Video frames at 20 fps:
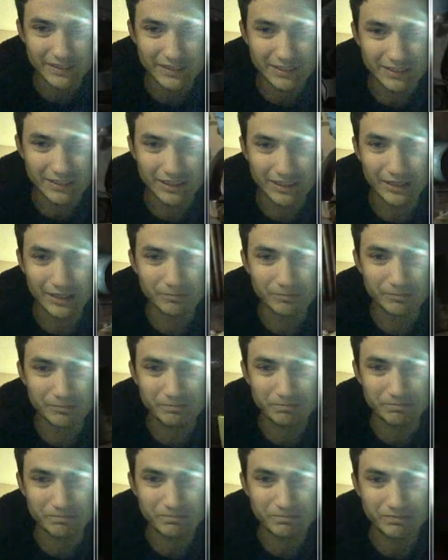um in
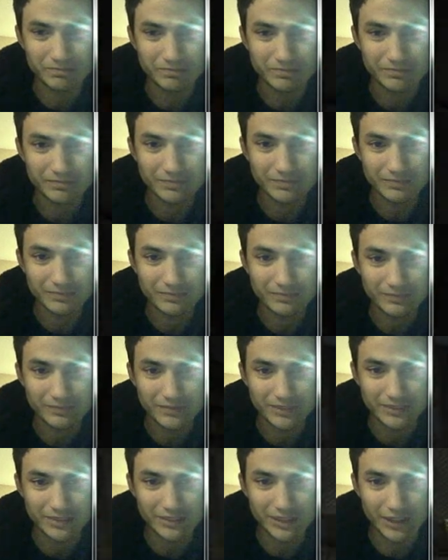a, in a casket.
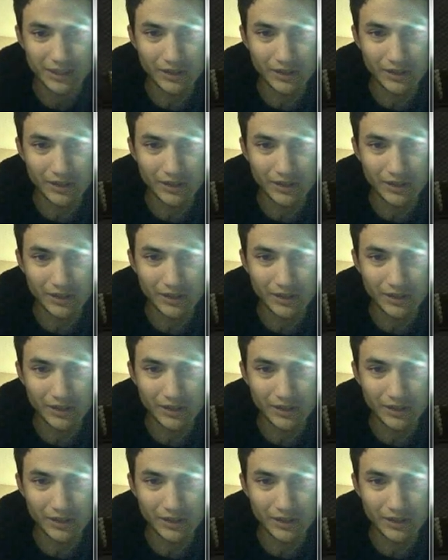Oh,